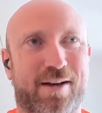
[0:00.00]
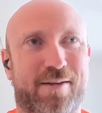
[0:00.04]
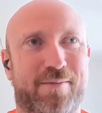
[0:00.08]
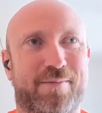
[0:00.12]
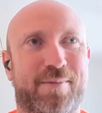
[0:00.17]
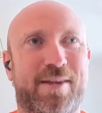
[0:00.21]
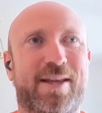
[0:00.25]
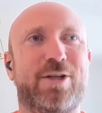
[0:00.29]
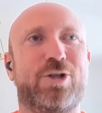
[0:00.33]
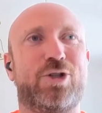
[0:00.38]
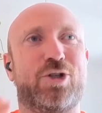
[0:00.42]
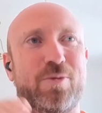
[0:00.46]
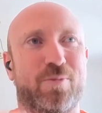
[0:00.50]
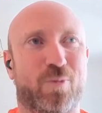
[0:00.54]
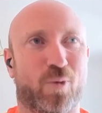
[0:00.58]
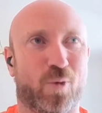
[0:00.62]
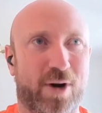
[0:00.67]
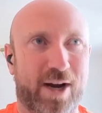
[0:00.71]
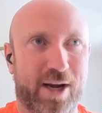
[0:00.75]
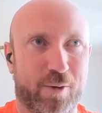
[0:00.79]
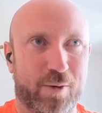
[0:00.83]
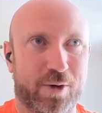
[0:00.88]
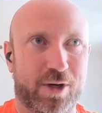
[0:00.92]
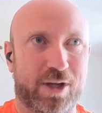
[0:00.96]
issue
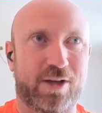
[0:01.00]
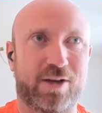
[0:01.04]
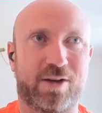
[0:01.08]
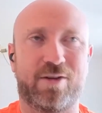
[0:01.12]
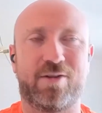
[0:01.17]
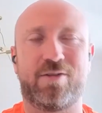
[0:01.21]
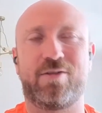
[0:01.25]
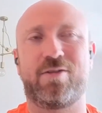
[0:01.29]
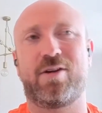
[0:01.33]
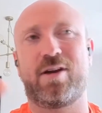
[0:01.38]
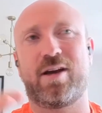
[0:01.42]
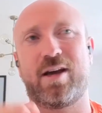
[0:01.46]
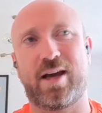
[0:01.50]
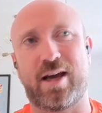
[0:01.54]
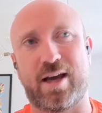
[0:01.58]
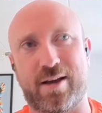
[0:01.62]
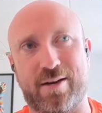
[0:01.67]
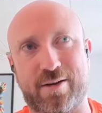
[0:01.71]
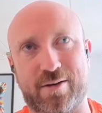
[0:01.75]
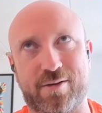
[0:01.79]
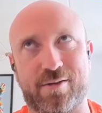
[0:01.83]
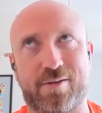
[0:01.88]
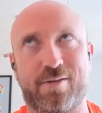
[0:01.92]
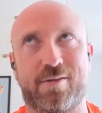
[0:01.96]
more equity
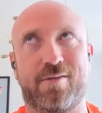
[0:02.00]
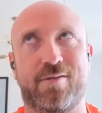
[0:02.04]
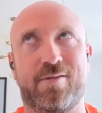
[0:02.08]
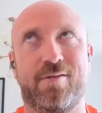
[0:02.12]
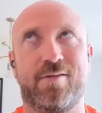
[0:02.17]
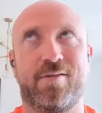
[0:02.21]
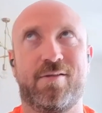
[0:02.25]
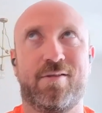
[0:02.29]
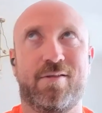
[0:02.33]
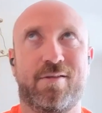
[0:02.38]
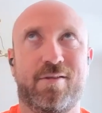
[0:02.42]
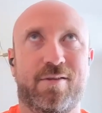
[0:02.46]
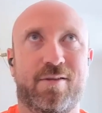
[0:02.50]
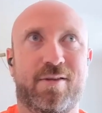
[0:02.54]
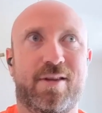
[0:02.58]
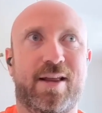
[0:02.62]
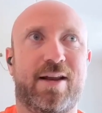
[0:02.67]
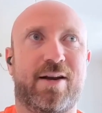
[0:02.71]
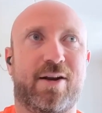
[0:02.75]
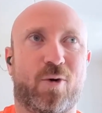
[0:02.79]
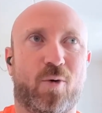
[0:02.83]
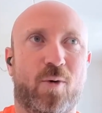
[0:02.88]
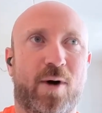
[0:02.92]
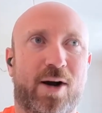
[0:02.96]
and
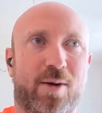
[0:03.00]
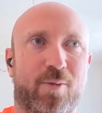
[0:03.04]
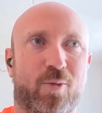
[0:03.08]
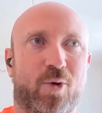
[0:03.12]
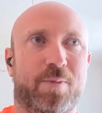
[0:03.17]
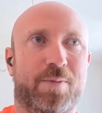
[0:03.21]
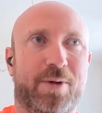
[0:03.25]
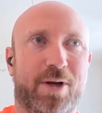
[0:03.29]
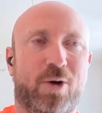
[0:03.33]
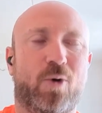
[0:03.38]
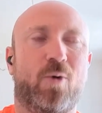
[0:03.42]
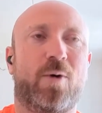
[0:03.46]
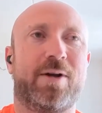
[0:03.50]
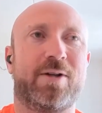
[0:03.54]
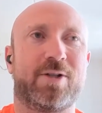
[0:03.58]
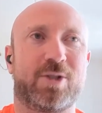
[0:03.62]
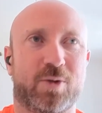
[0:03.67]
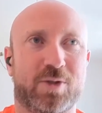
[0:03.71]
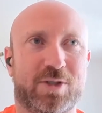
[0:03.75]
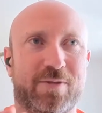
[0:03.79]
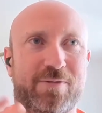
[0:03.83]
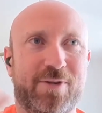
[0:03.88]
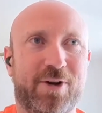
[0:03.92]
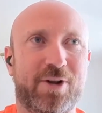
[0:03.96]
then acquire more Bitcoin.
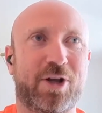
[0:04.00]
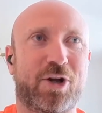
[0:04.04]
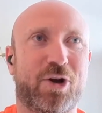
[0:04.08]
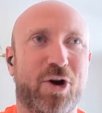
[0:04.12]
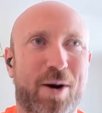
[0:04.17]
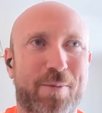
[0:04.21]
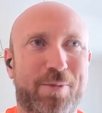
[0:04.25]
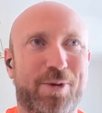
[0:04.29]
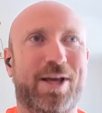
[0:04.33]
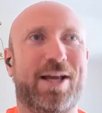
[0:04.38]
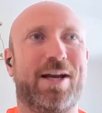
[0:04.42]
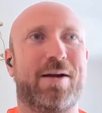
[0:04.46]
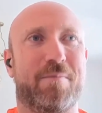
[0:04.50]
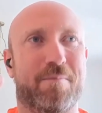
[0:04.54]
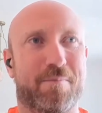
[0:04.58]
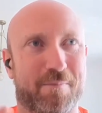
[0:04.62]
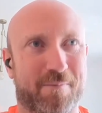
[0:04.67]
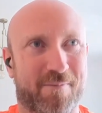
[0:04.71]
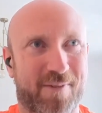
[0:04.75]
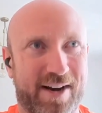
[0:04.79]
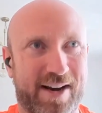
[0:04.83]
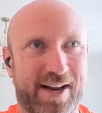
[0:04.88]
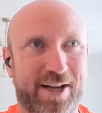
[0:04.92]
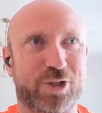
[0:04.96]
So it's a fairly complicated
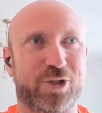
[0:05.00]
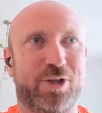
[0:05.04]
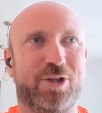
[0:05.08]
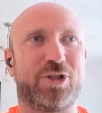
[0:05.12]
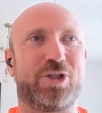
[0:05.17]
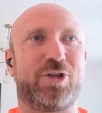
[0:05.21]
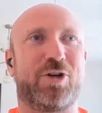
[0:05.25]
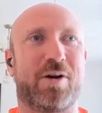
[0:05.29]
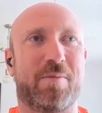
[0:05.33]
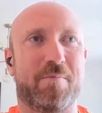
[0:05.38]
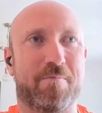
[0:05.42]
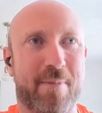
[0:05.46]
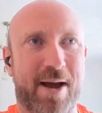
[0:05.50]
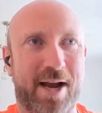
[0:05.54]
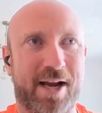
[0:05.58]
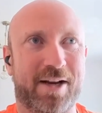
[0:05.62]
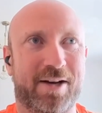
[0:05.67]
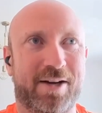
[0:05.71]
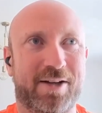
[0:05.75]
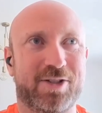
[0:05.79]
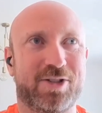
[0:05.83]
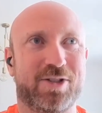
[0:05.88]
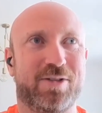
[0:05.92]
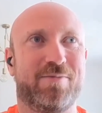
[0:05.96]
financial engineering
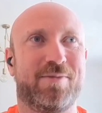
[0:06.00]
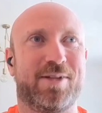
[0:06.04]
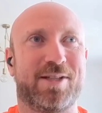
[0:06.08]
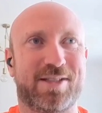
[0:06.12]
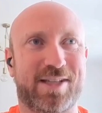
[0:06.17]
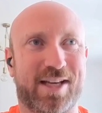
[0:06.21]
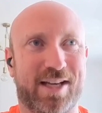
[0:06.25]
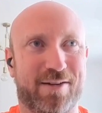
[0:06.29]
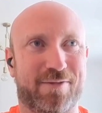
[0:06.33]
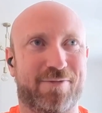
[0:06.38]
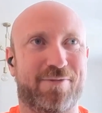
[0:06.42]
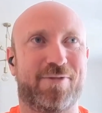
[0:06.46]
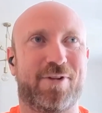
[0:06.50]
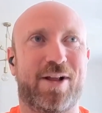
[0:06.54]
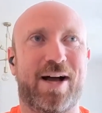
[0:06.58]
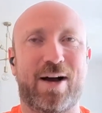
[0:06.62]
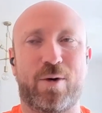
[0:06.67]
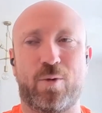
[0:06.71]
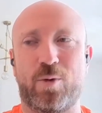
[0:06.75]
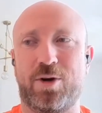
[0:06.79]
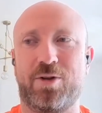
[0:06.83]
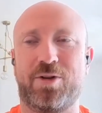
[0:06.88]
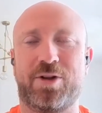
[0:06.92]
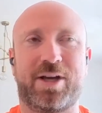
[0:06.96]
mechanism, this kind of
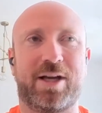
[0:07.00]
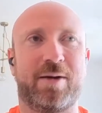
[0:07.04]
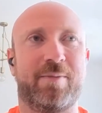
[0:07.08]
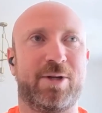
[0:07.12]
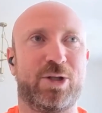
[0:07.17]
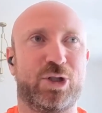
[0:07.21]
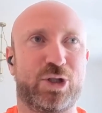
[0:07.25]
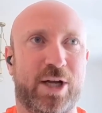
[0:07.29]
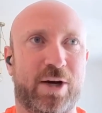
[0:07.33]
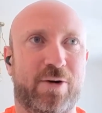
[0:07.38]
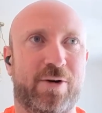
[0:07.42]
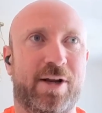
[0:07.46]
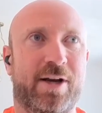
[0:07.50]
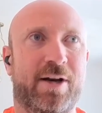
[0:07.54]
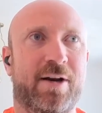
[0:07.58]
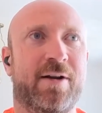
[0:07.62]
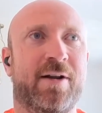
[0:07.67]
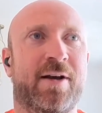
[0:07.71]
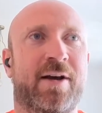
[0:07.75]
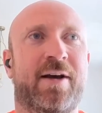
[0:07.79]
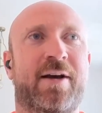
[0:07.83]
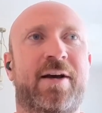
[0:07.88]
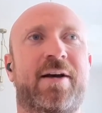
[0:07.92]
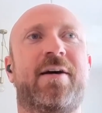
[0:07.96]
flywheel that can be
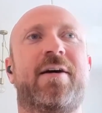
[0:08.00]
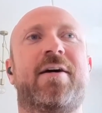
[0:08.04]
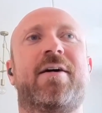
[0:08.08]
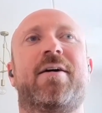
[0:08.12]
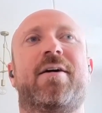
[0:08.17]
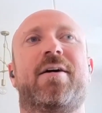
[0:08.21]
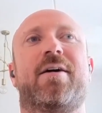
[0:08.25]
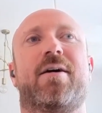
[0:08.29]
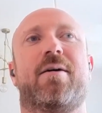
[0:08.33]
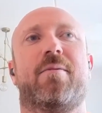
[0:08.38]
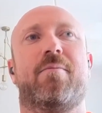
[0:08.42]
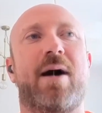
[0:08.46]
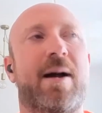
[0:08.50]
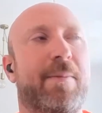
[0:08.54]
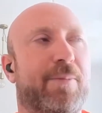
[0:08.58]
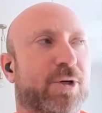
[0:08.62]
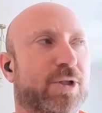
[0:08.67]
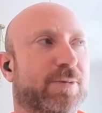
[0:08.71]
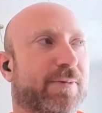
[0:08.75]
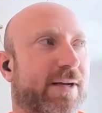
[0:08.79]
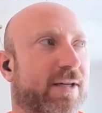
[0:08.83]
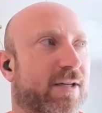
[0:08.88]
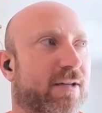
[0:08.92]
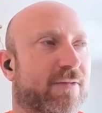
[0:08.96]
generated. My
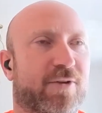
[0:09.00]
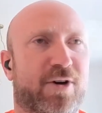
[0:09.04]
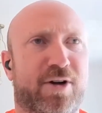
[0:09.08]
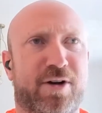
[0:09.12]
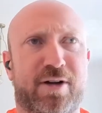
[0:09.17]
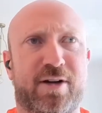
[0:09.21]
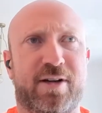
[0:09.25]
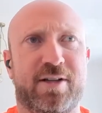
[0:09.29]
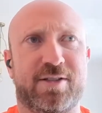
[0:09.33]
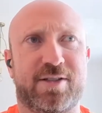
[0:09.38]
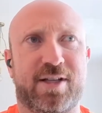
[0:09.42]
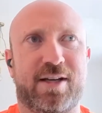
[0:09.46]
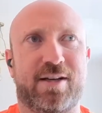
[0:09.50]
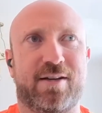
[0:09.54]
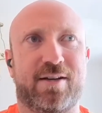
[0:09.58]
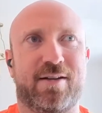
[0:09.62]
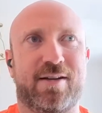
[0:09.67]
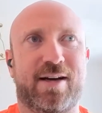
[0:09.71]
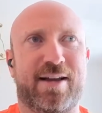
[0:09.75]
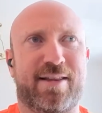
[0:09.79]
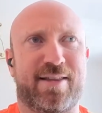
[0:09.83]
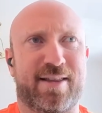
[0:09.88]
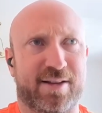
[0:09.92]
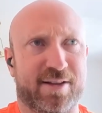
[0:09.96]
perspective on it is that
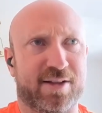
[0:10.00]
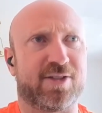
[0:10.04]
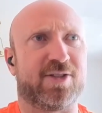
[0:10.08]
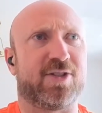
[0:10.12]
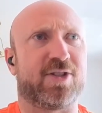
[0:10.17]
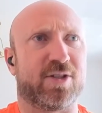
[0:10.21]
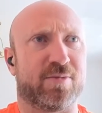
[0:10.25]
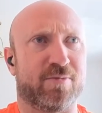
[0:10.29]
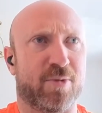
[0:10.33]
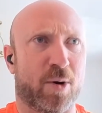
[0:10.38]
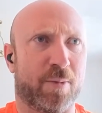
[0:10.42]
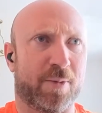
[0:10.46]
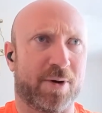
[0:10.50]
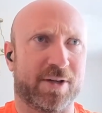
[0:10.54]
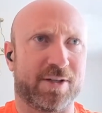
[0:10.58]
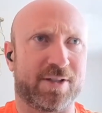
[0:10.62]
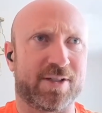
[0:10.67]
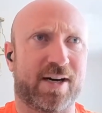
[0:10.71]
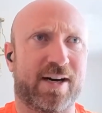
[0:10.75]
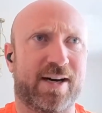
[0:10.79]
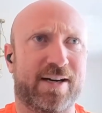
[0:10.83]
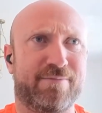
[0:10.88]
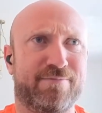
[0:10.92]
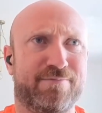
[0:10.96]
I think this is a moment in
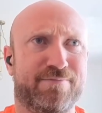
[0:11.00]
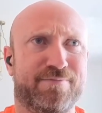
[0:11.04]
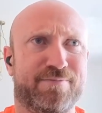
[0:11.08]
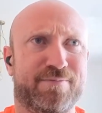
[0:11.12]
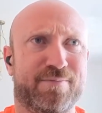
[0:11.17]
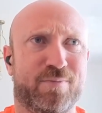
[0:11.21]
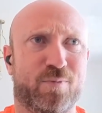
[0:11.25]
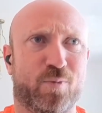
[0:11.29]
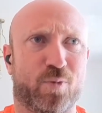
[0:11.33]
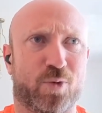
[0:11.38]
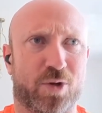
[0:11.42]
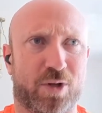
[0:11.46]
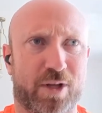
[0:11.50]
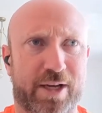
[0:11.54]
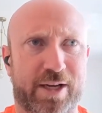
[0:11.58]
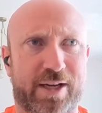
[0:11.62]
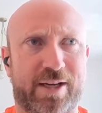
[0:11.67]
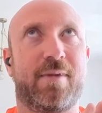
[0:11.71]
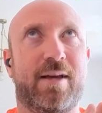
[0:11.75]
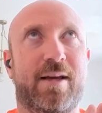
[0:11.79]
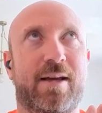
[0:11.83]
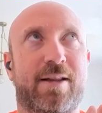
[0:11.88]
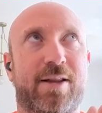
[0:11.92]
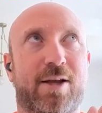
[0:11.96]
time. where
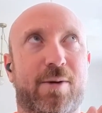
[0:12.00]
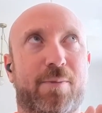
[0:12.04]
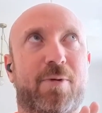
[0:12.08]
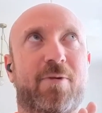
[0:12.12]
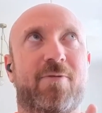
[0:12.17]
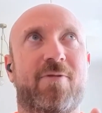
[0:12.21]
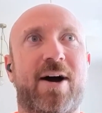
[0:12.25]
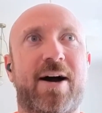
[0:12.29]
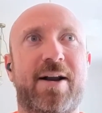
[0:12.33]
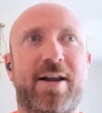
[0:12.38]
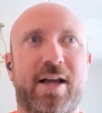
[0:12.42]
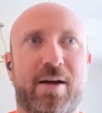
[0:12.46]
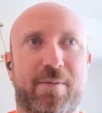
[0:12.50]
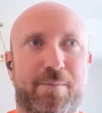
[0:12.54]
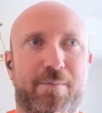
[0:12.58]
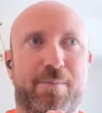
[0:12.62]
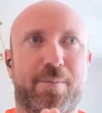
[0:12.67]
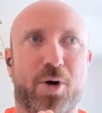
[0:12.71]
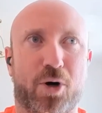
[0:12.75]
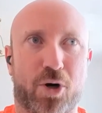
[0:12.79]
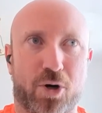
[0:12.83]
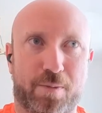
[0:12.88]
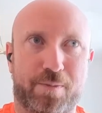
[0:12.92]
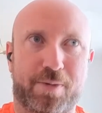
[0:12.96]
like they're providing a
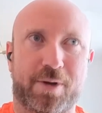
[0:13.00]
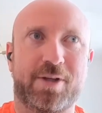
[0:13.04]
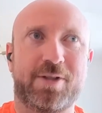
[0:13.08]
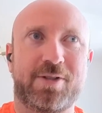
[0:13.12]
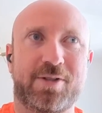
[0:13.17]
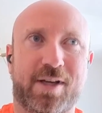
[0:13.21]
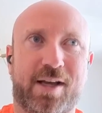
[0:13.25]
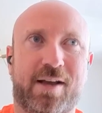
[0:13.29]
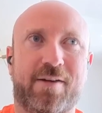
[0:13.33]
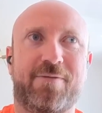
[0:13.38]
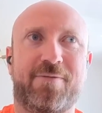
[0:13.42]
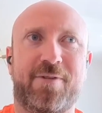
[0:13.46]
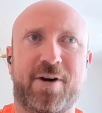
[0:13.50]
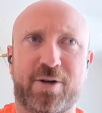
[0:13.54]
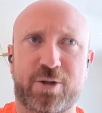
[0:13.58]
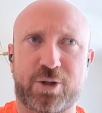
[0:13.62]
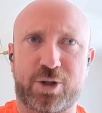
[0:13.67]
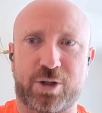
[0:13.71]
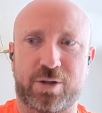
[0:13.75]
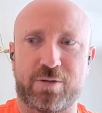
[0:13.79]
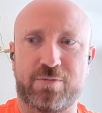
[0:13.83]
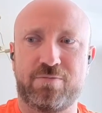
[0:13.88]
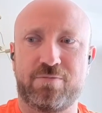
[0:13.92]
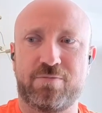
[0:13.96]
purpose, like a
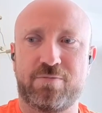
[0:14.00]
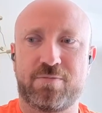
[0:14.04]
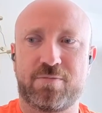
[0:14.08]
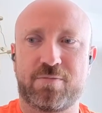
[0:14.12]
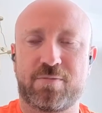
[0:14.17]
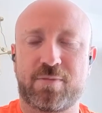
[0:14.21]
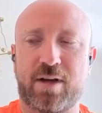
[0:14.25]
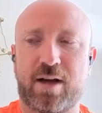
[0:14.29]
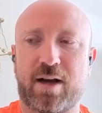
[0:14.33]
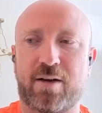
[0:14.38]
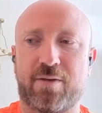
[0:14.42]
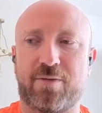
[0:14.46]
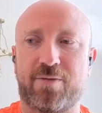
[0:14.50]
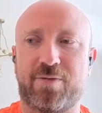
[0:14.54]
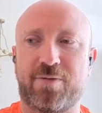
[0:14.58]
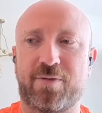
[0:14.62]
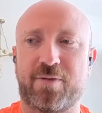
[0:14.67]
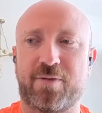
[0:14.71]
function of